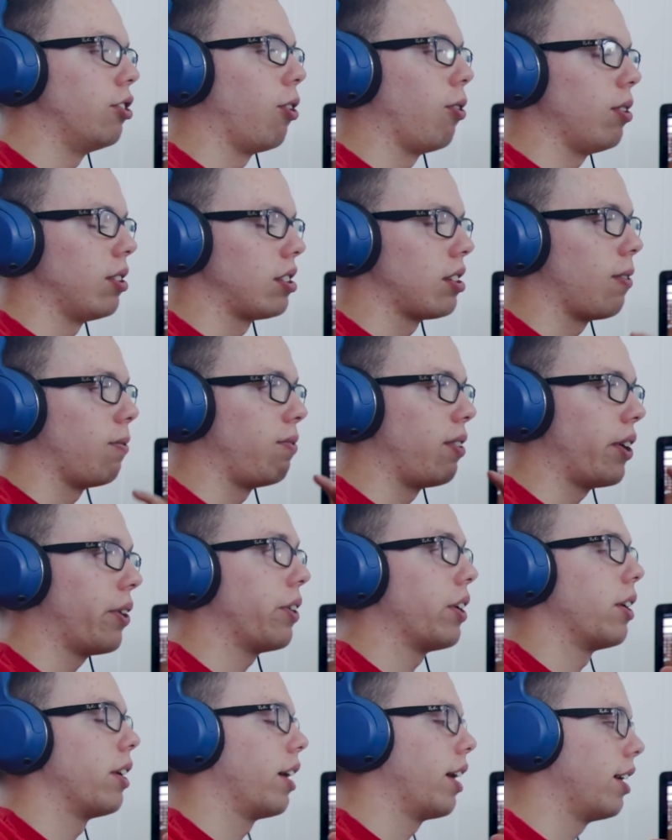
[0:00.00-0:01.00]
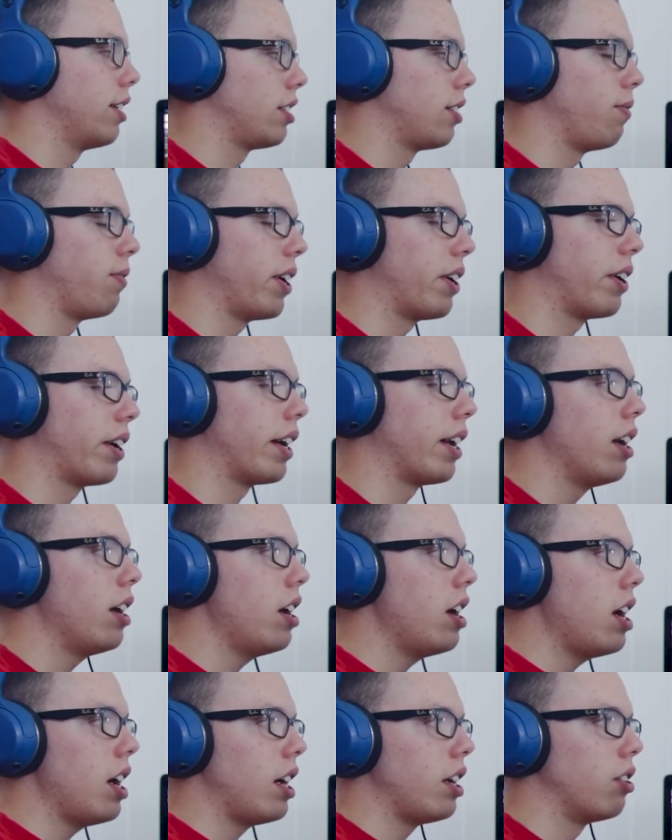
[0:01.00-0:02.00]
you know, it's a very
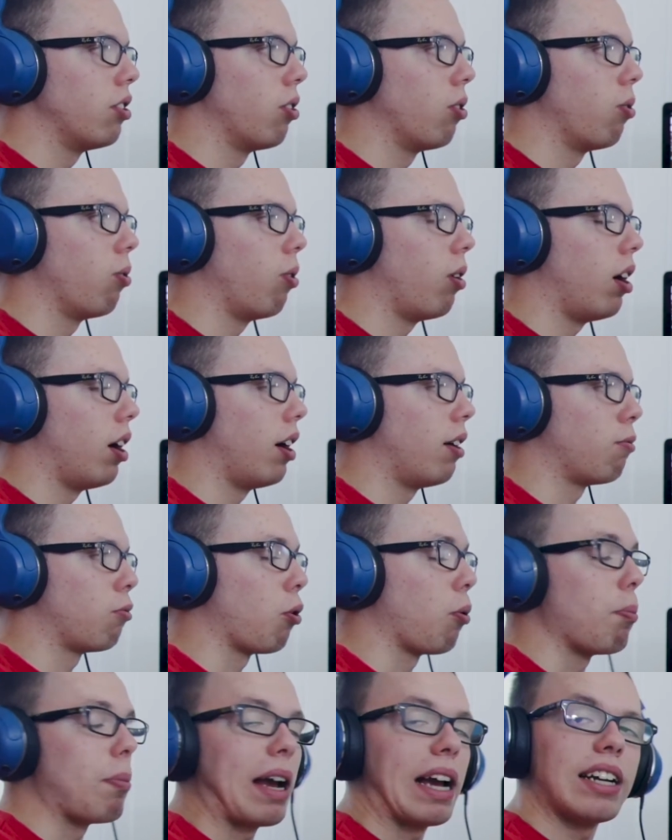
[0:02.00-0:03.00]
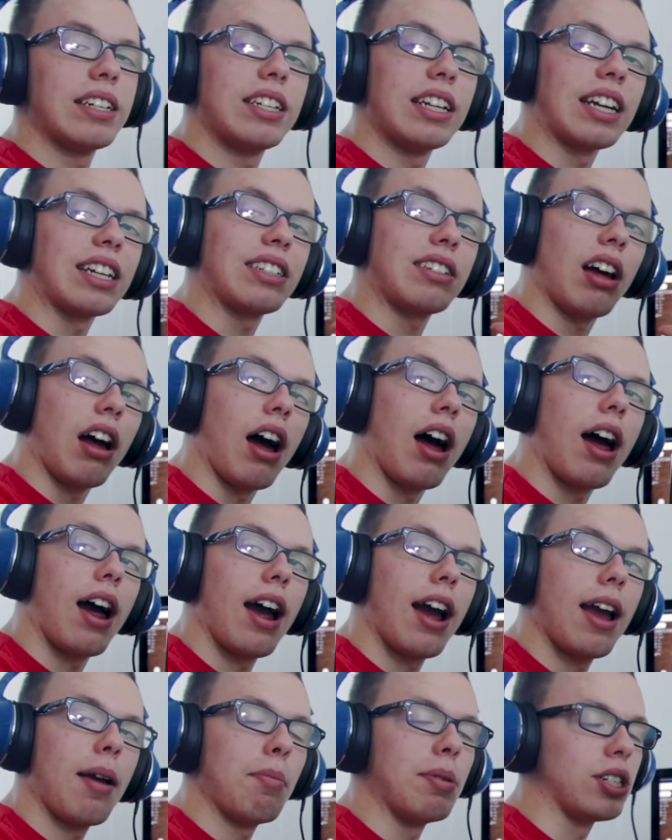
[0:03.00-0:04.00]
romantic
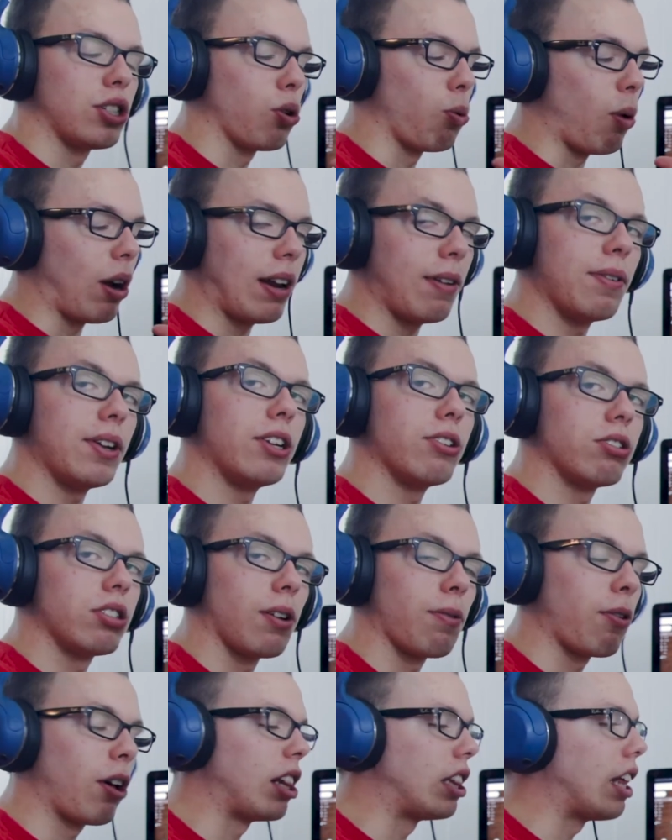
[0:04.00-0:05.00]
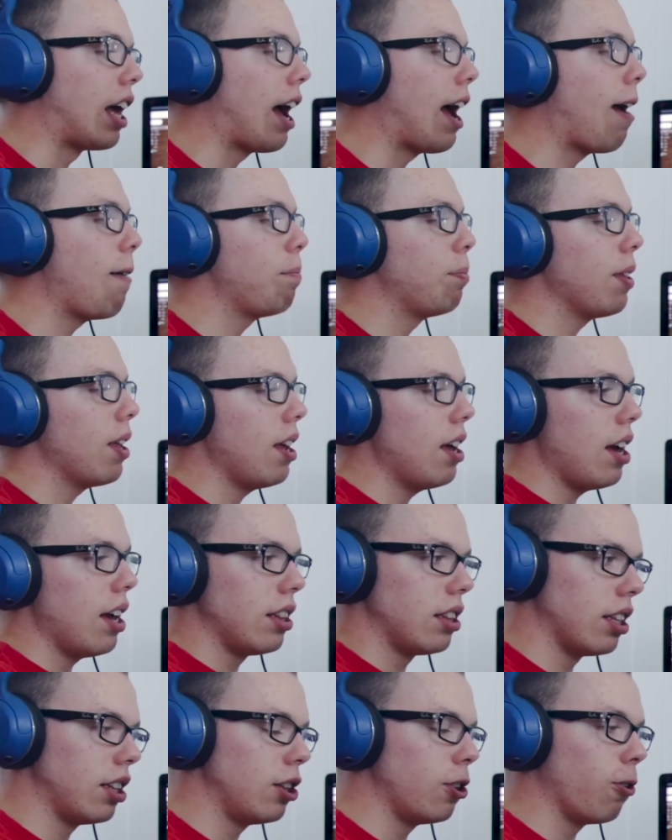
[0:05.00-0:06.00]
time, it's a wedding video, stuff like that,
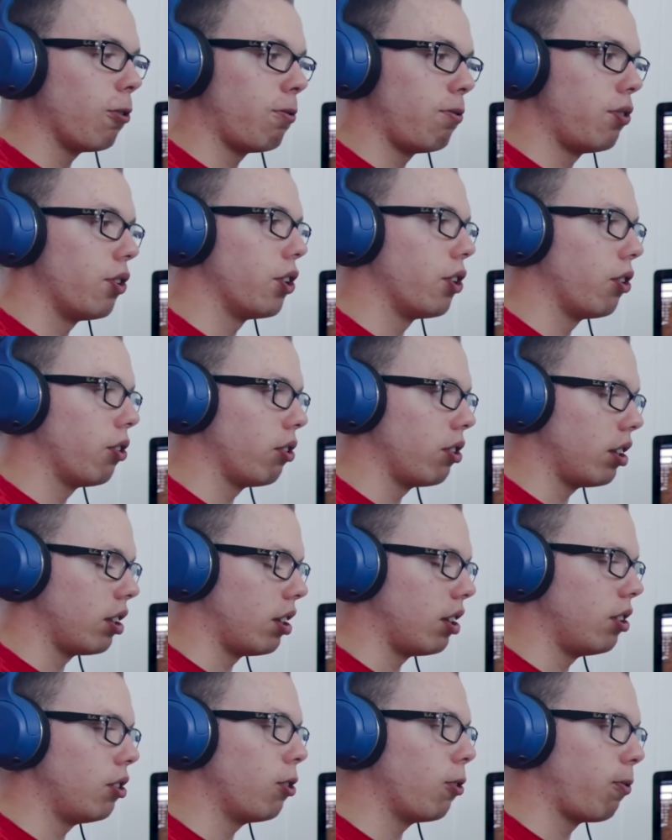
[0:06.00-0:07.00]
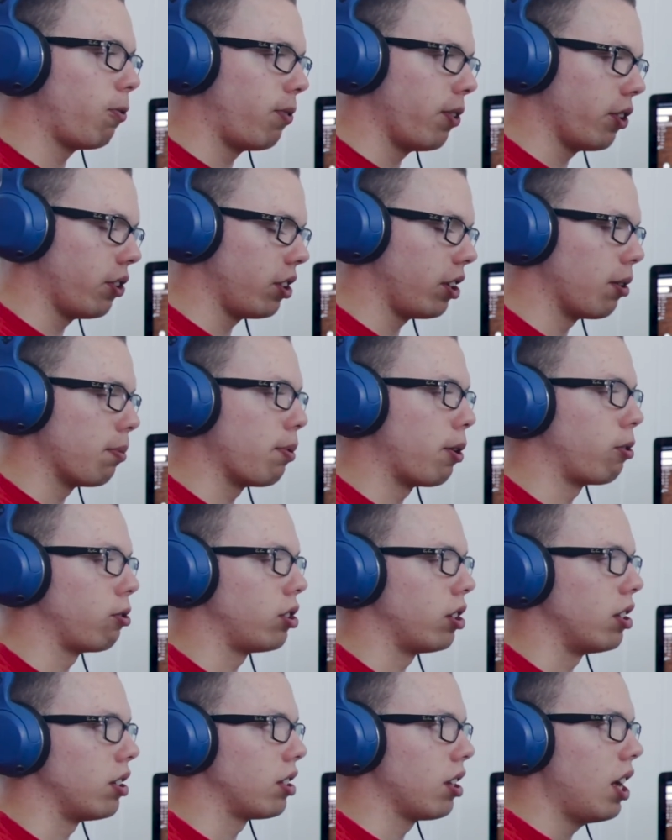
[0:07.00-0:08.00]
then they'll feel the
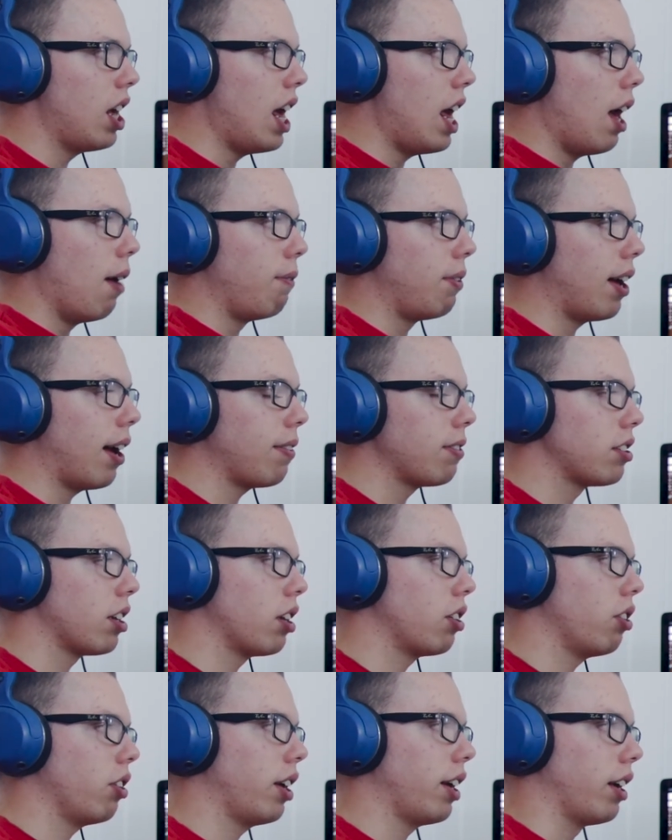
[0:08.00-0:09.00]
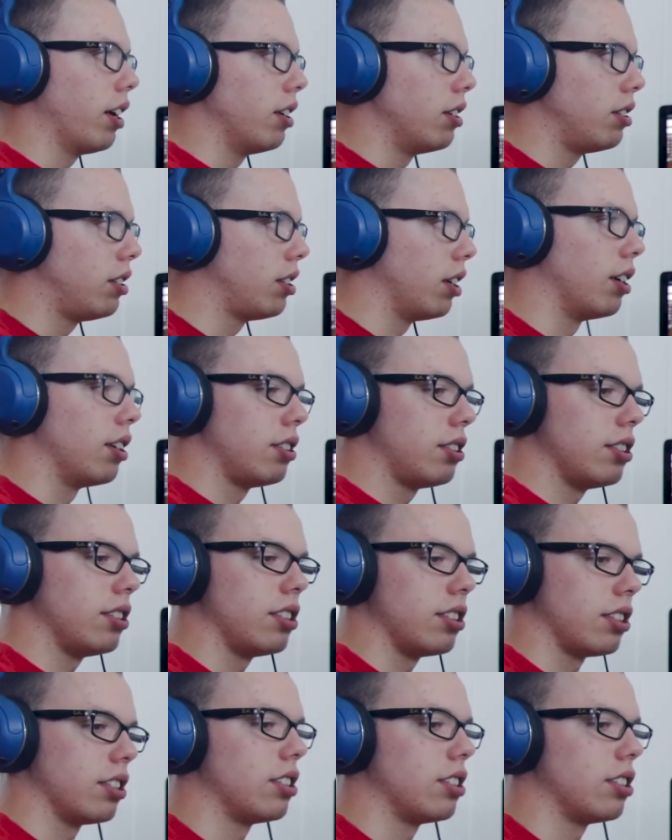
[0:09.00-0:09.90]
emotions. If you have something like and